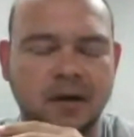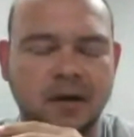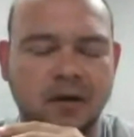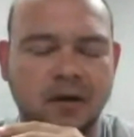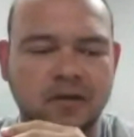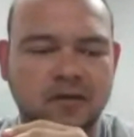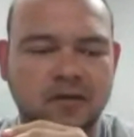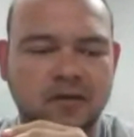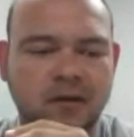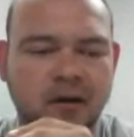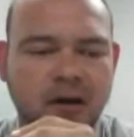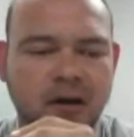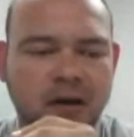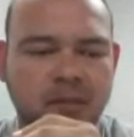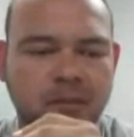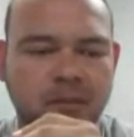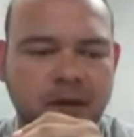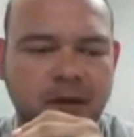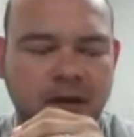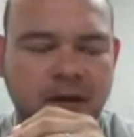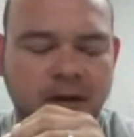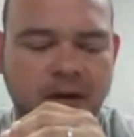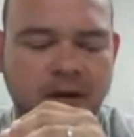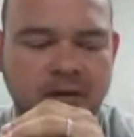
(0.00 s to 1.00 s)
it all
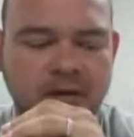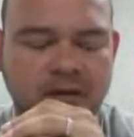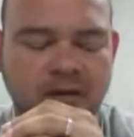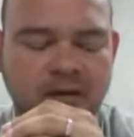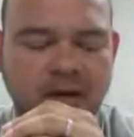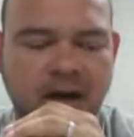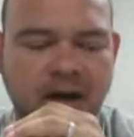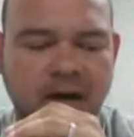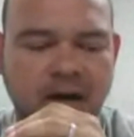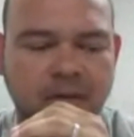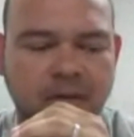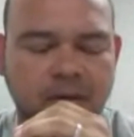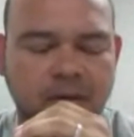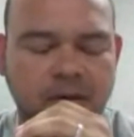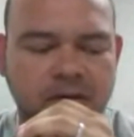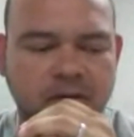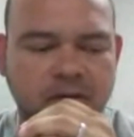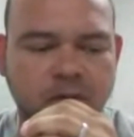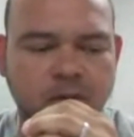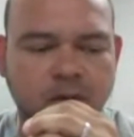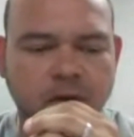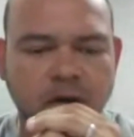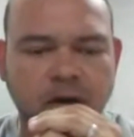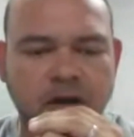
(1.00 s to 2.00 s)
started because I
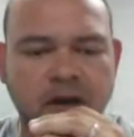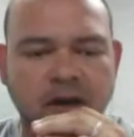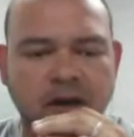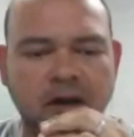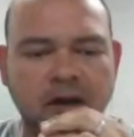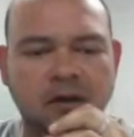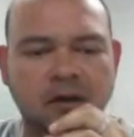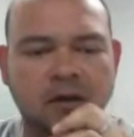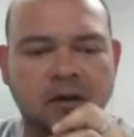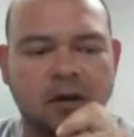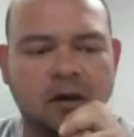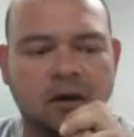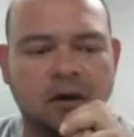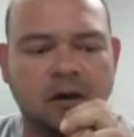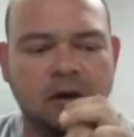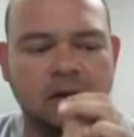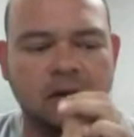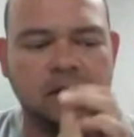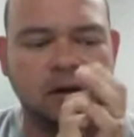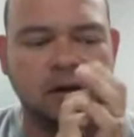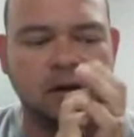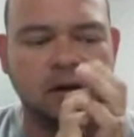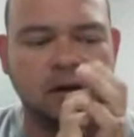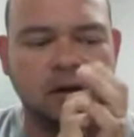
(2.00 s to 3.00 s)
was working
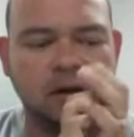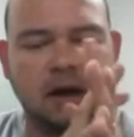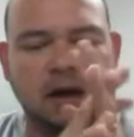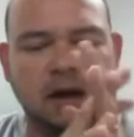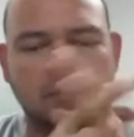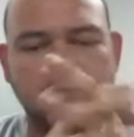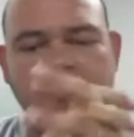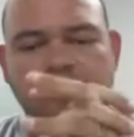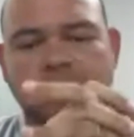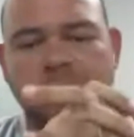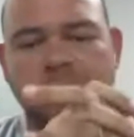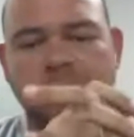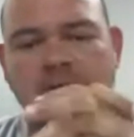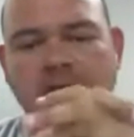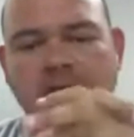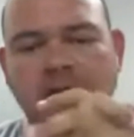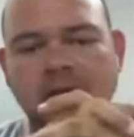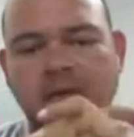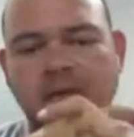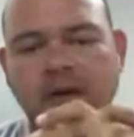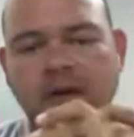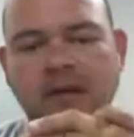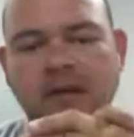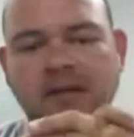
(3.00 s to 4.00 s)

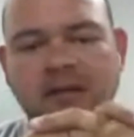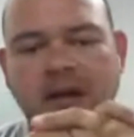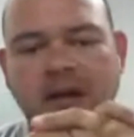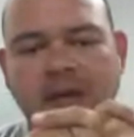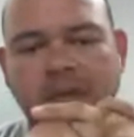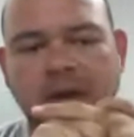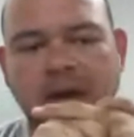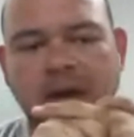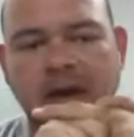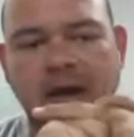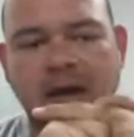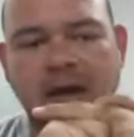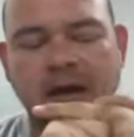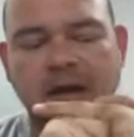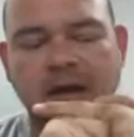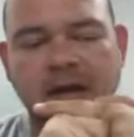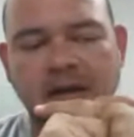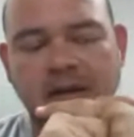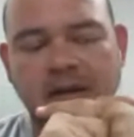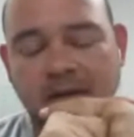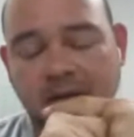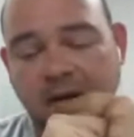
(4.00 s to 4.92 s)
for SAB,